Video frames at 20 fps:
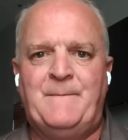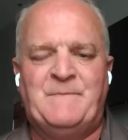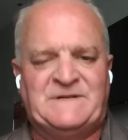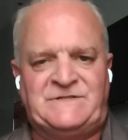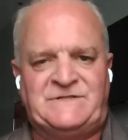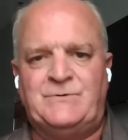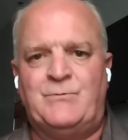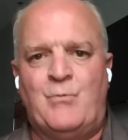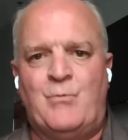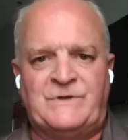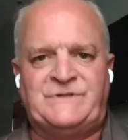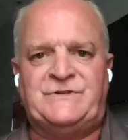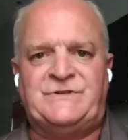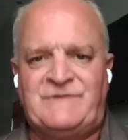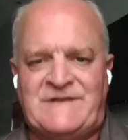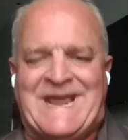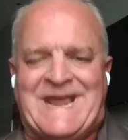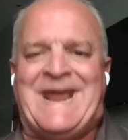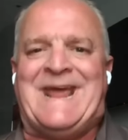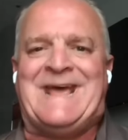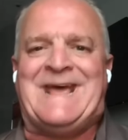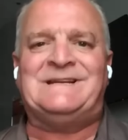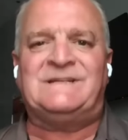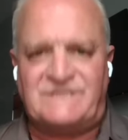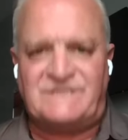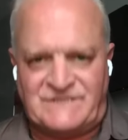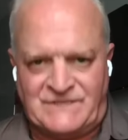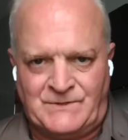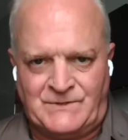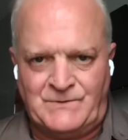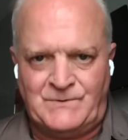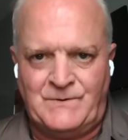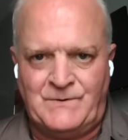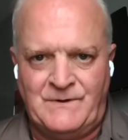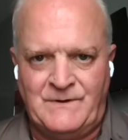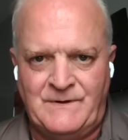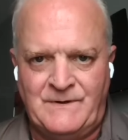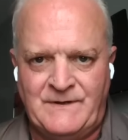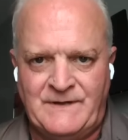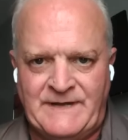but what you can't
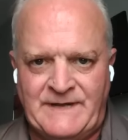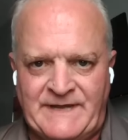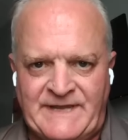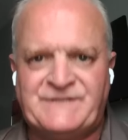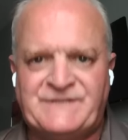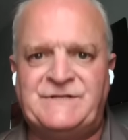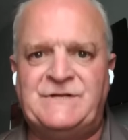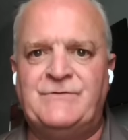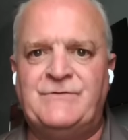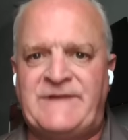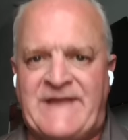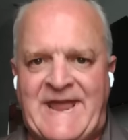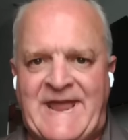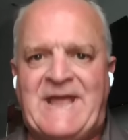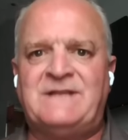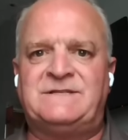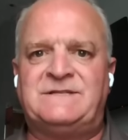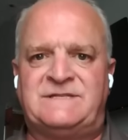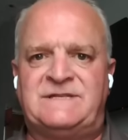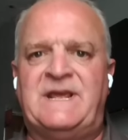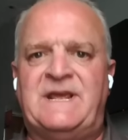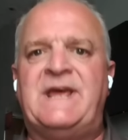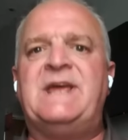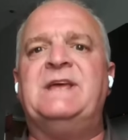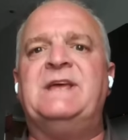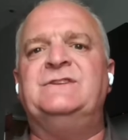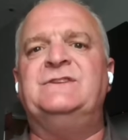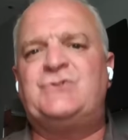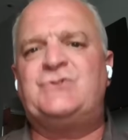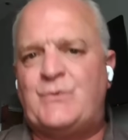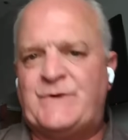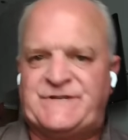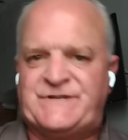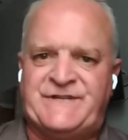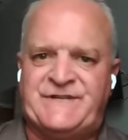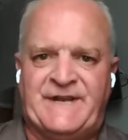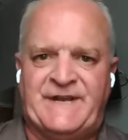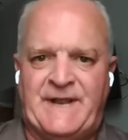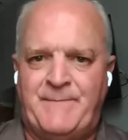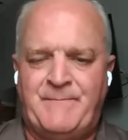do is you can't say and
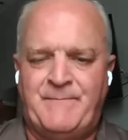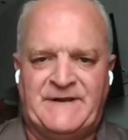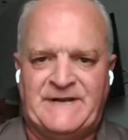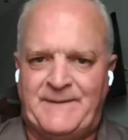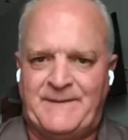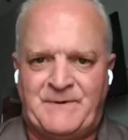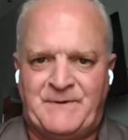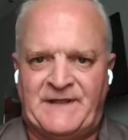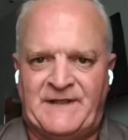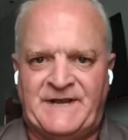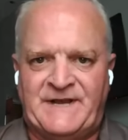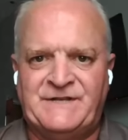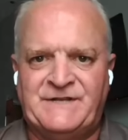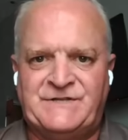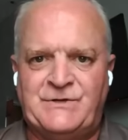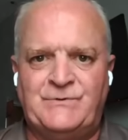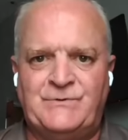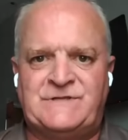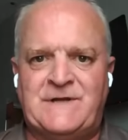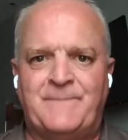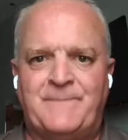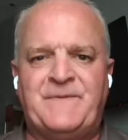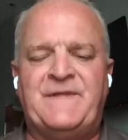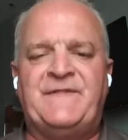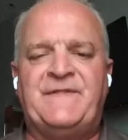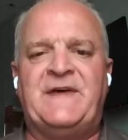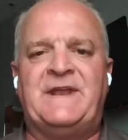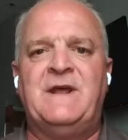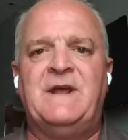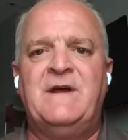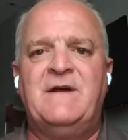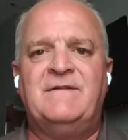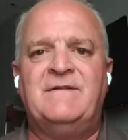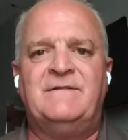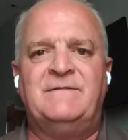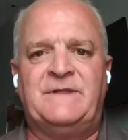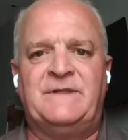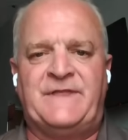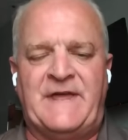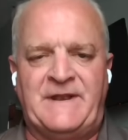twist it and manipulate it into something that
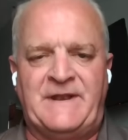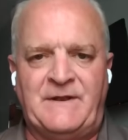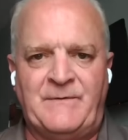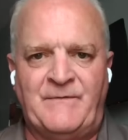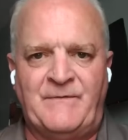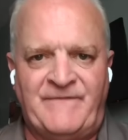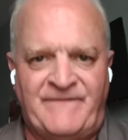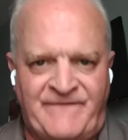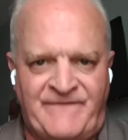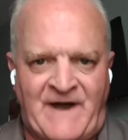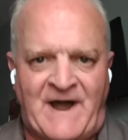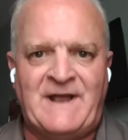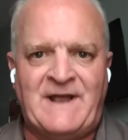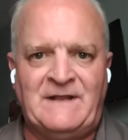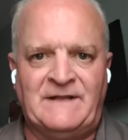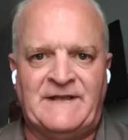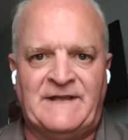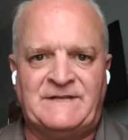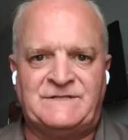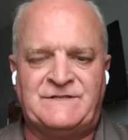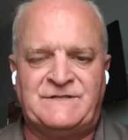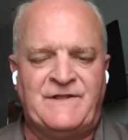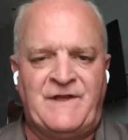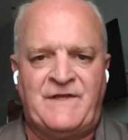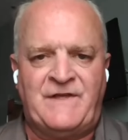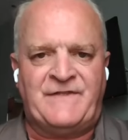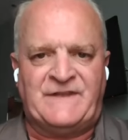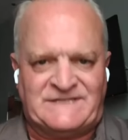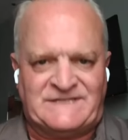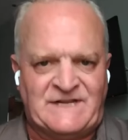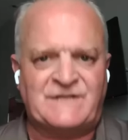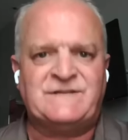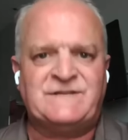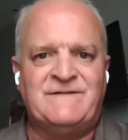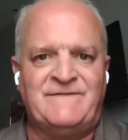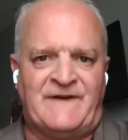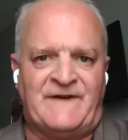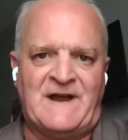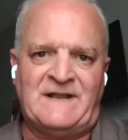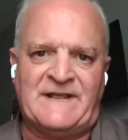violates, that
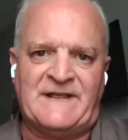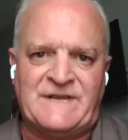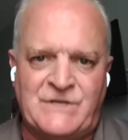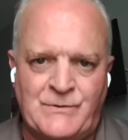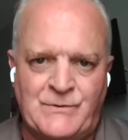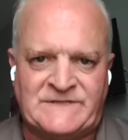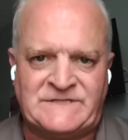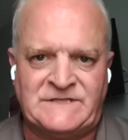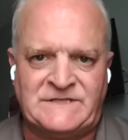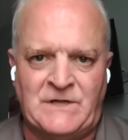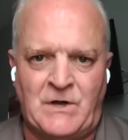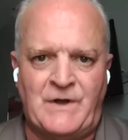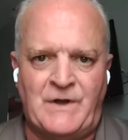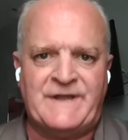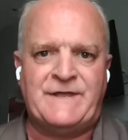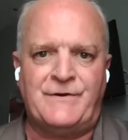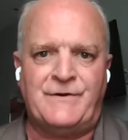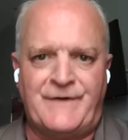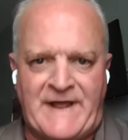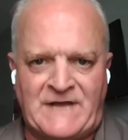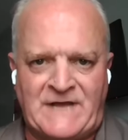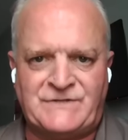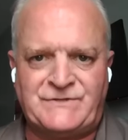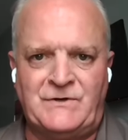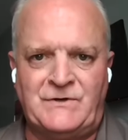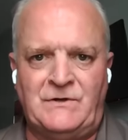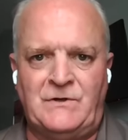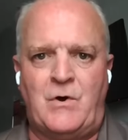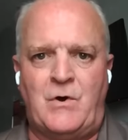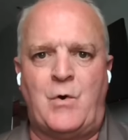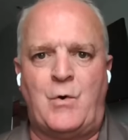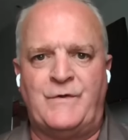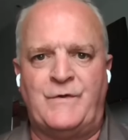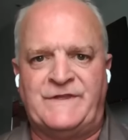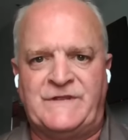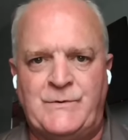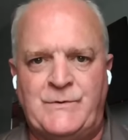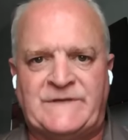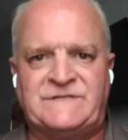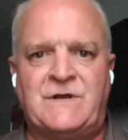doesn't violate U.S. law, international law, or
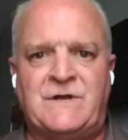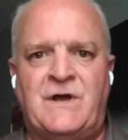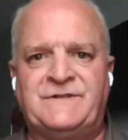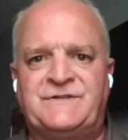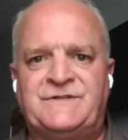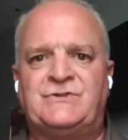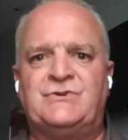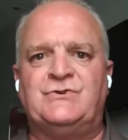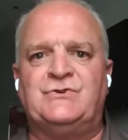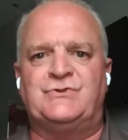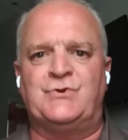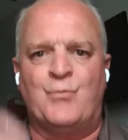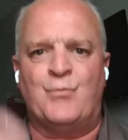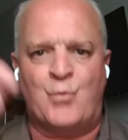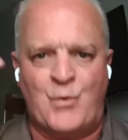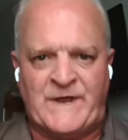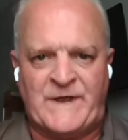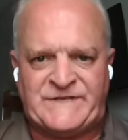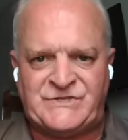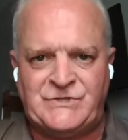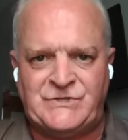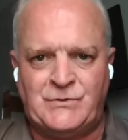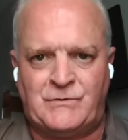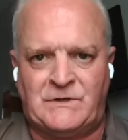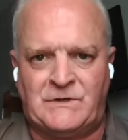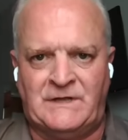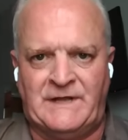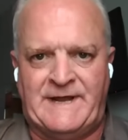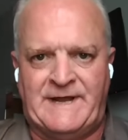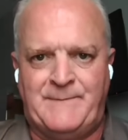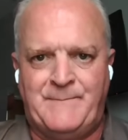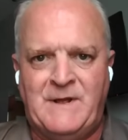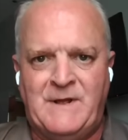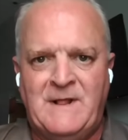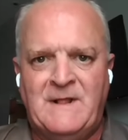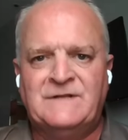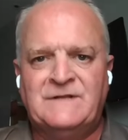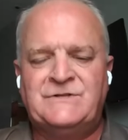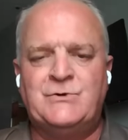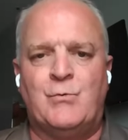the U.S. Constitution, which you claim
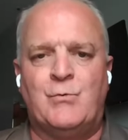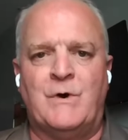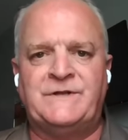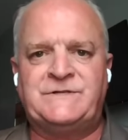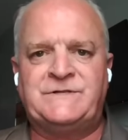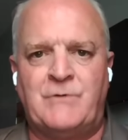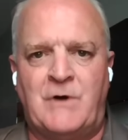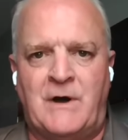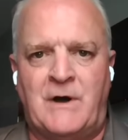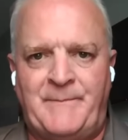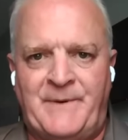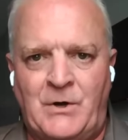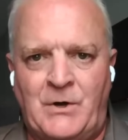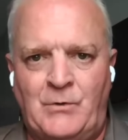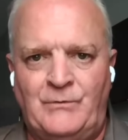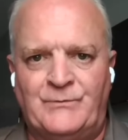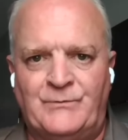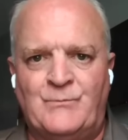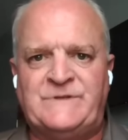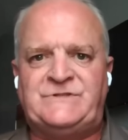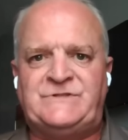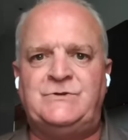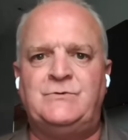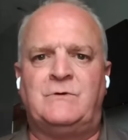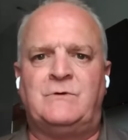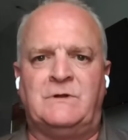to want to uphold, which you